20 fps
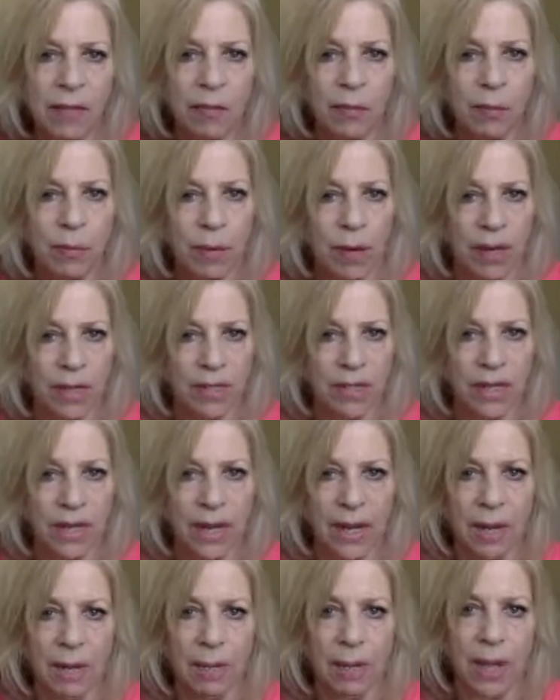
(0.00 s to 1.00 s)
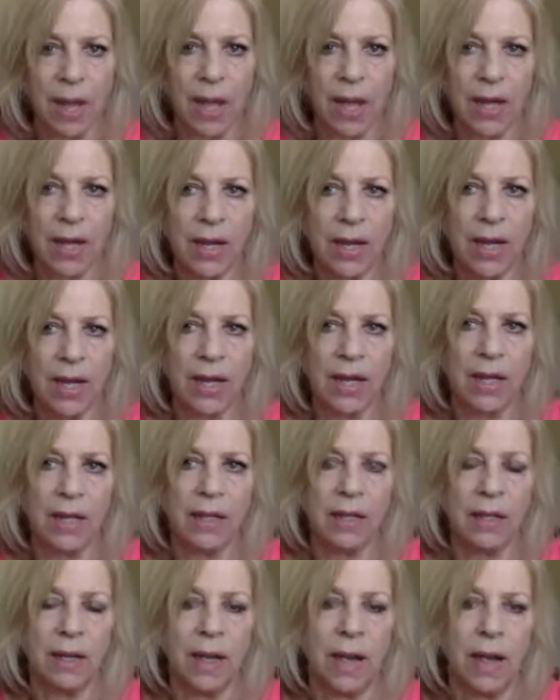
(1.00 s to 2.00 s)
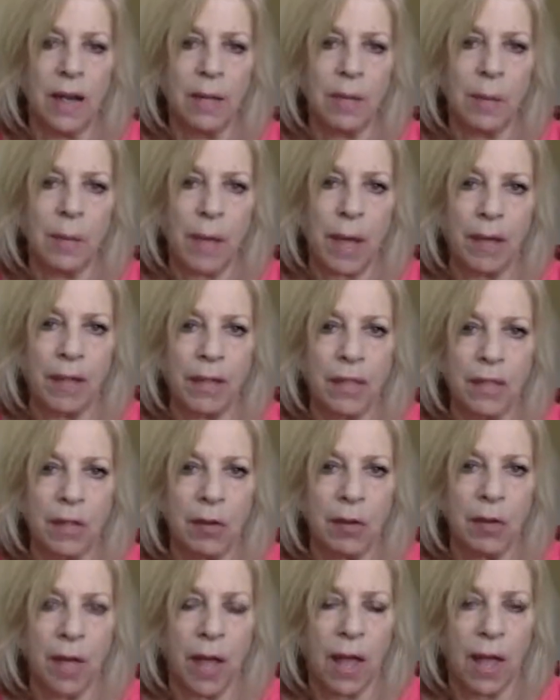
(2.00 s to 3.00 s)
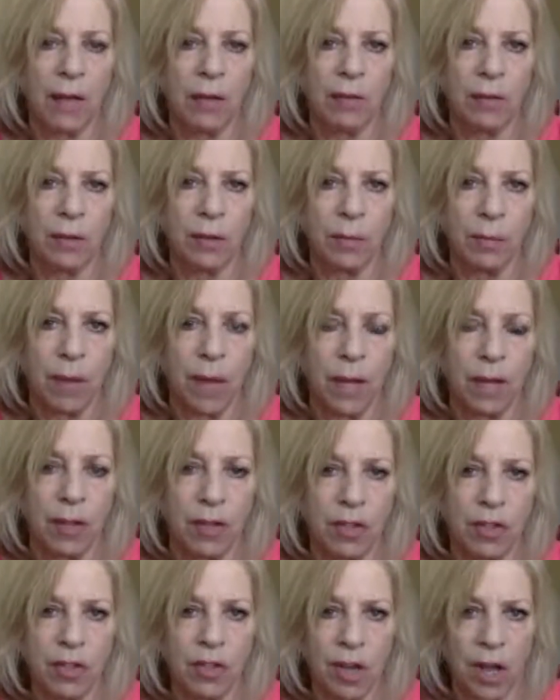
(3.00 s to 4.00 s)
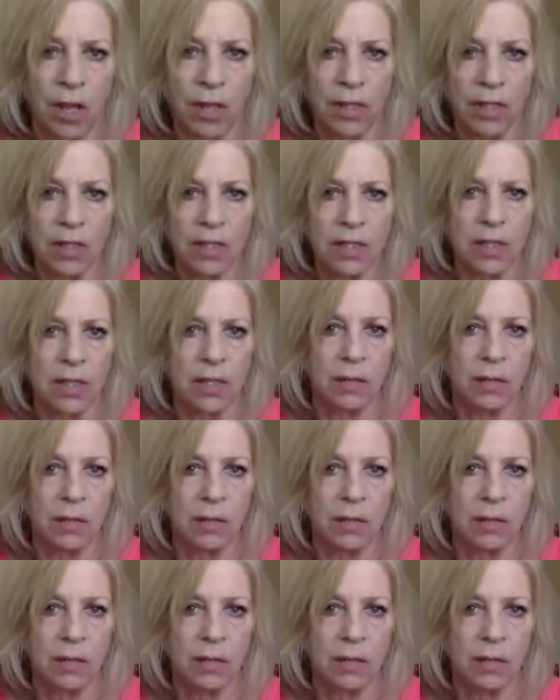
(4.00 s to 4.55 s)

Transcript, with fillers: Project Camelot, and I'm about to go live with Miles Johnston.